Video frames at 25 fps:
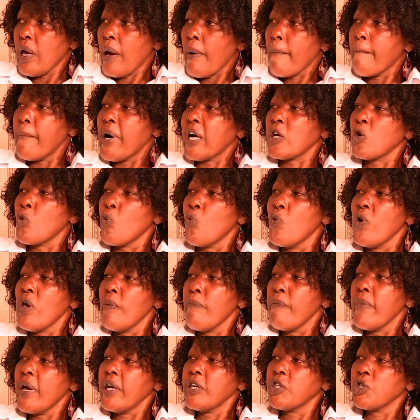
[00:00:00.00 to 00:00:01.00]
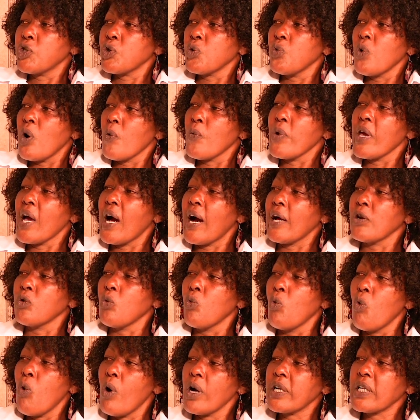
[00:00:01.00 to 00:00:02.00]
But we made sure we had
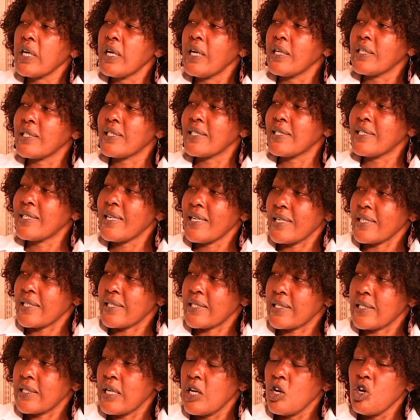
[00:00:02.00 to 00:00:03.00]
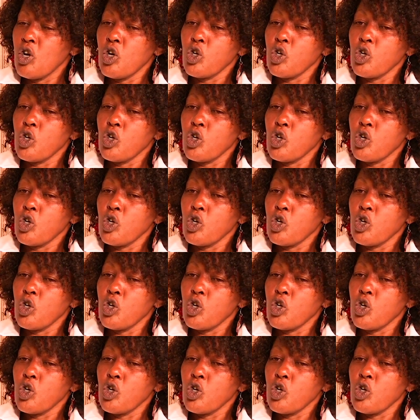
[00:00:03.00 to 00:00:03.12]
what it takes